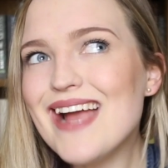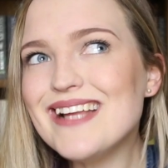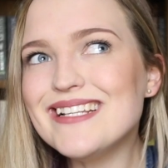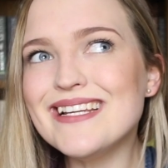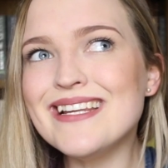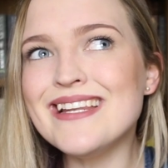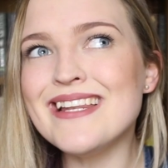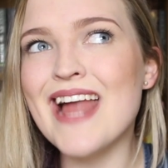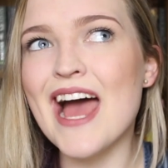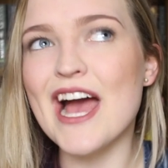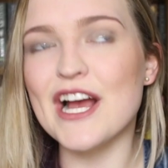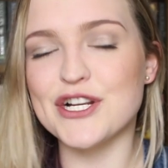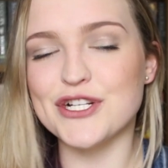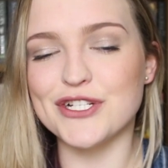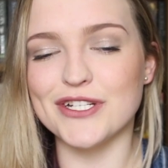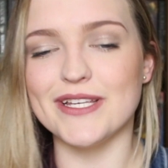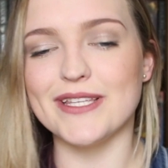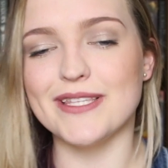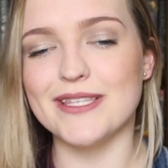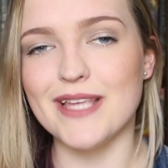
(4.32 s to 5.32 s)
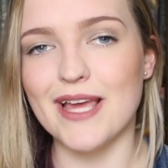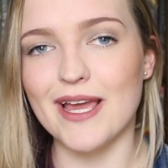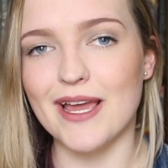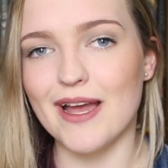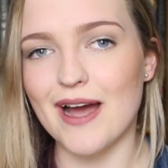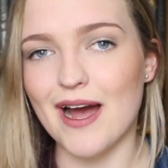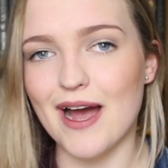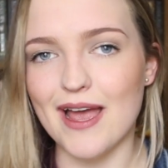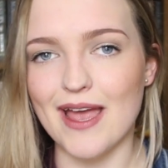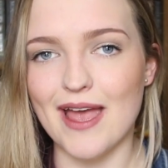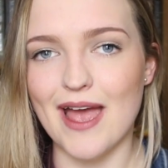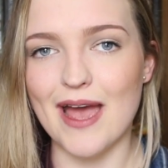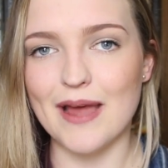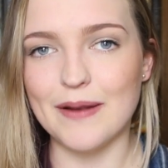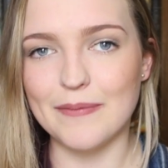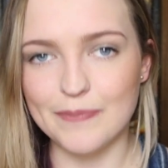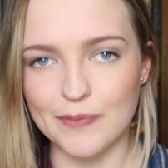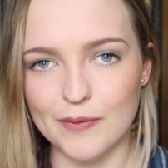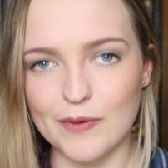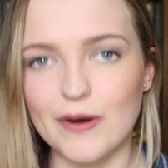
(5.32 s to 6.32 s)
I didn't actually think I
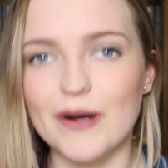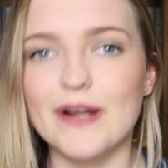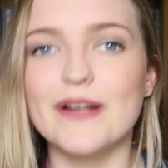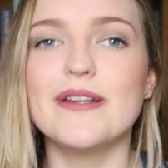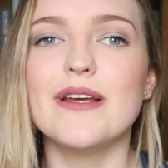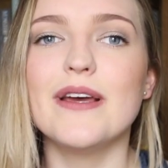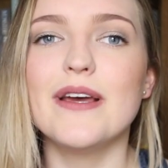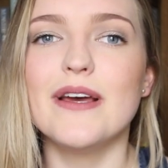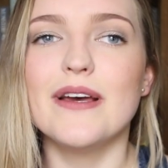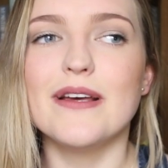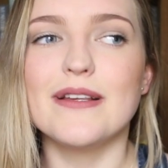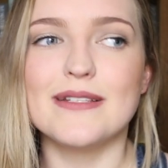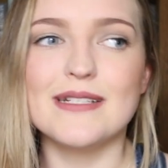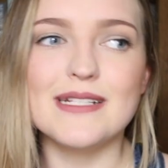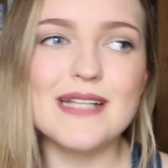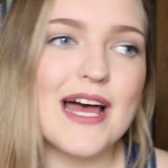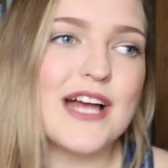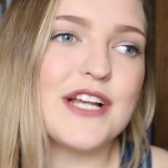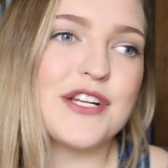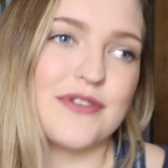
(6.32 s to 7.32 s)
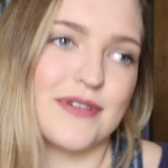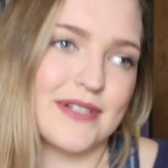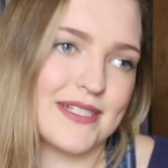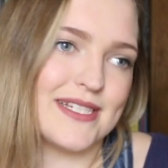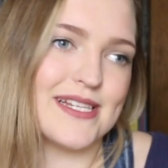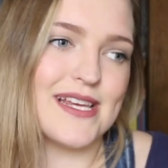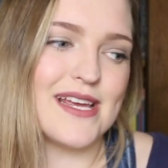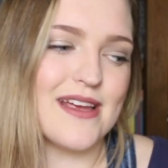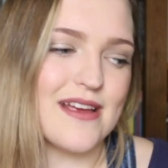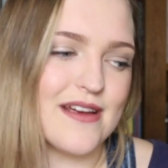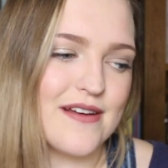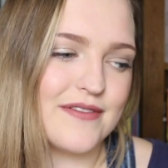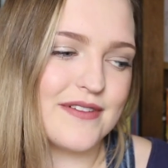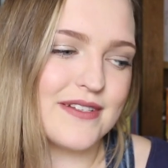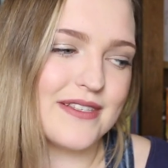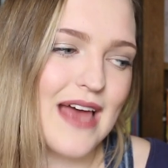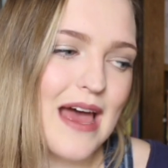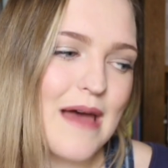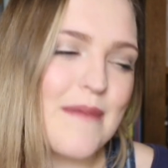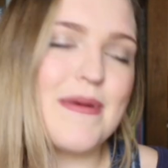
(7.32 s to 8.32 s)
had bought slash
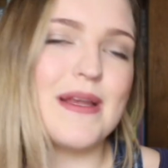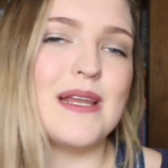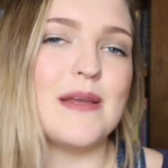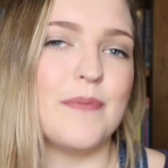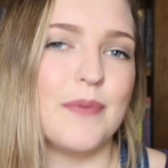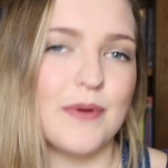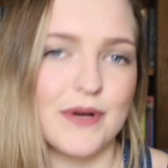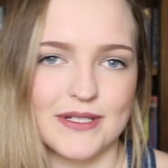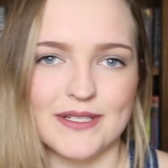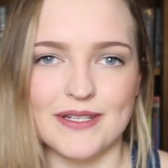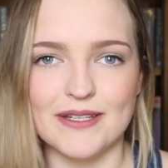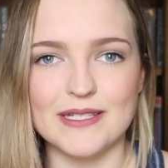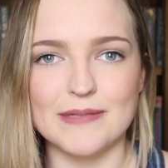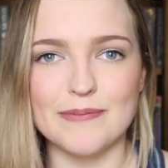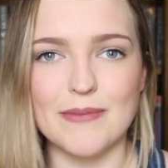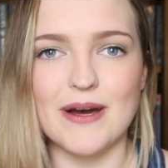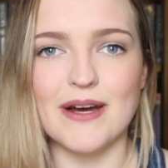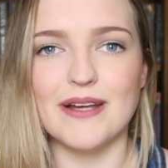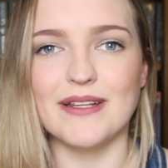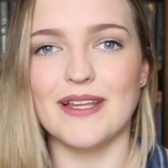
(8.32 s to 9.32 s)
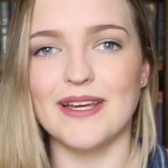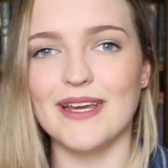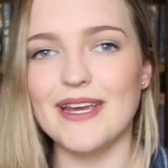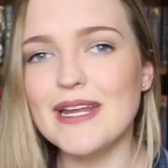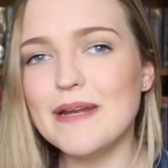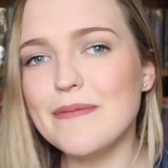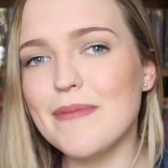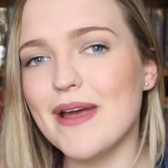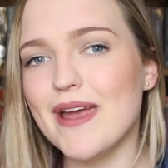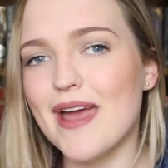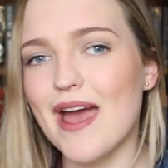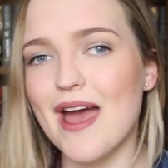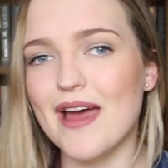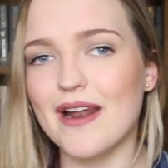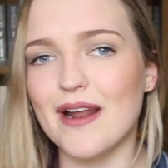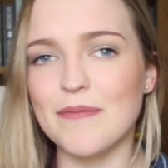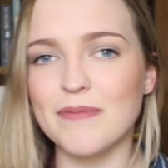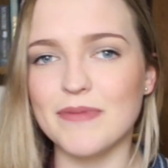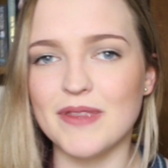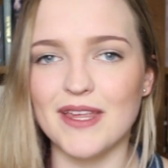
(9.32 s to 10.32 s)
received that many books this month. Like, in my
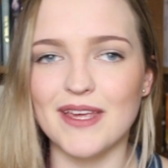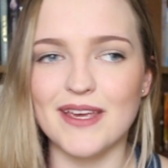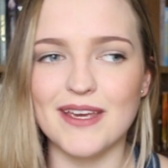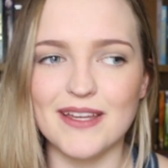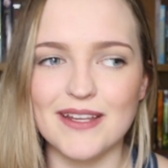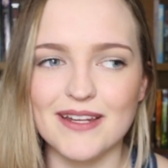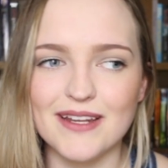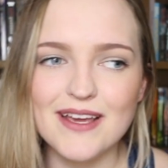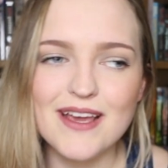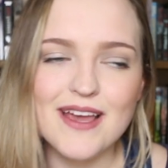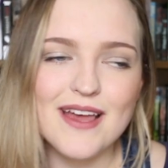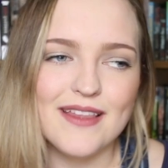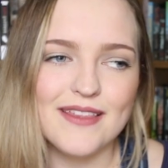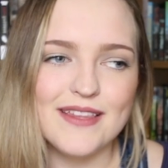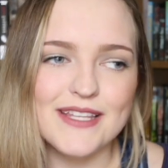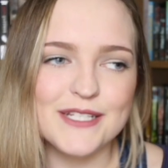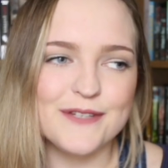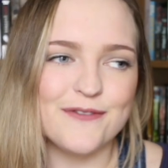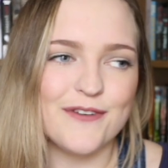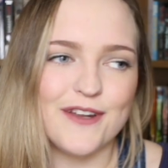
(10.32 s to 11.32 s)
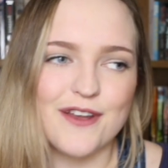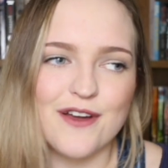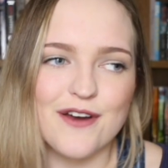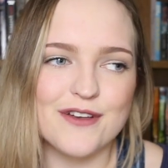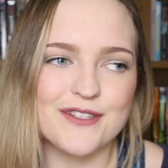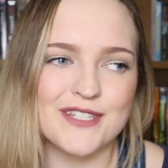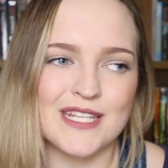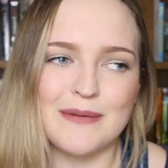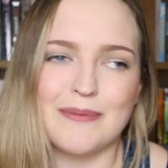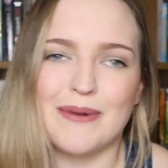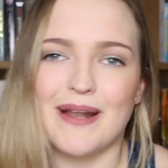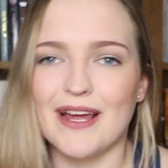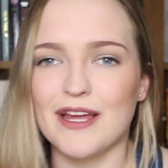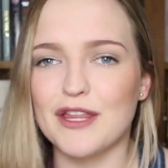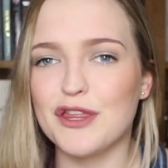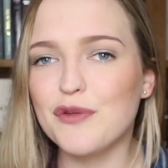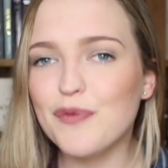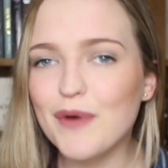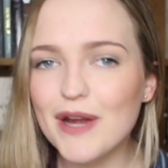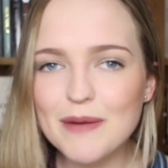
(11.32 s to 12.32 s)
head I'm thinking this video is gonna be
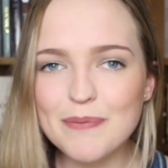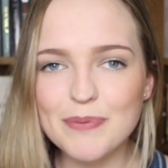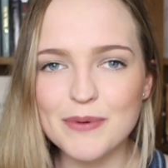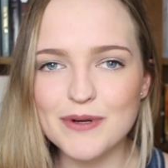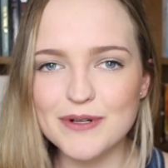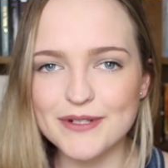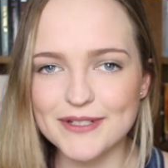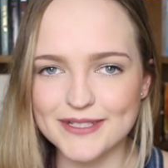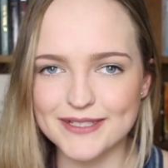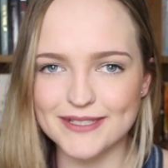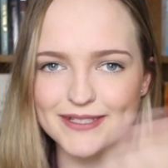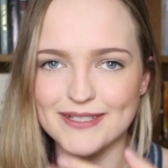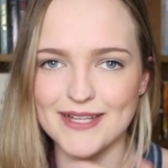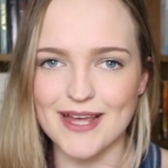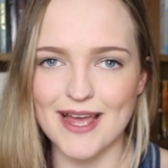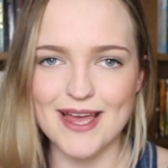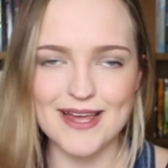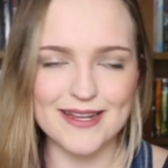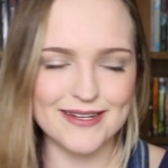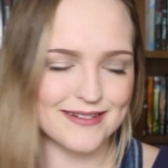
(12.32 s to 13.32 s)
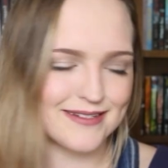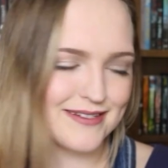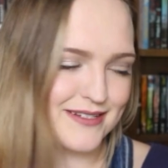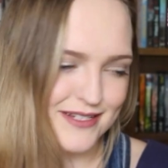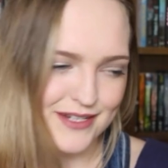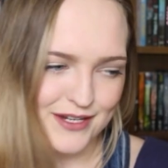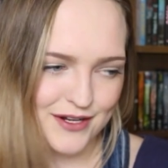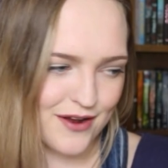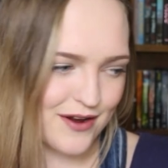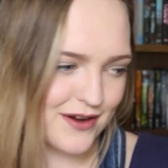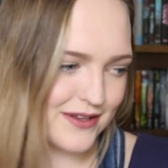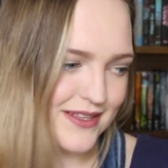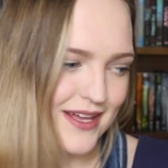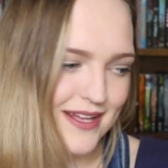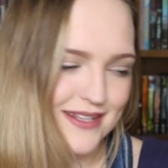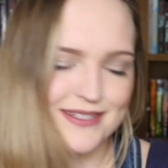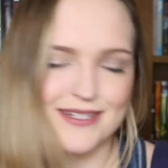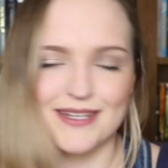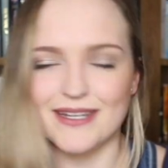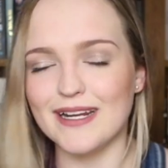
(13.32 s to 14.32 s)
like 3 books and, you know,
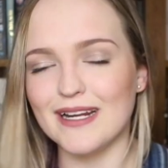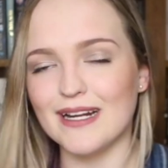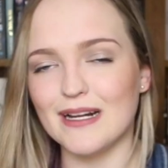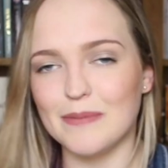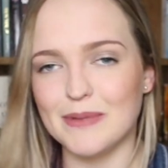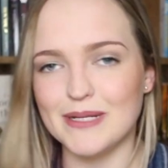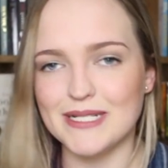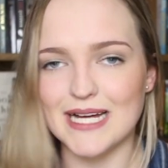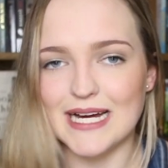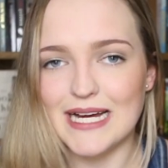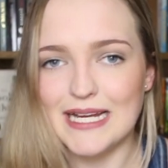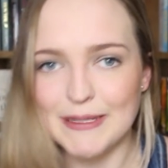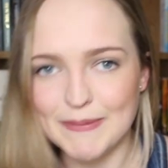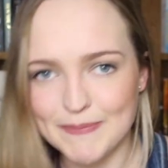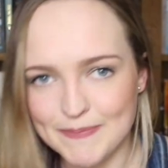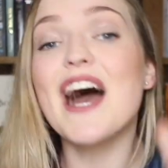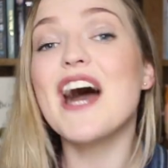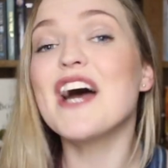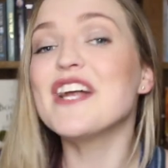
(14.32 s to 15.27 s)
that's it, it'll be done.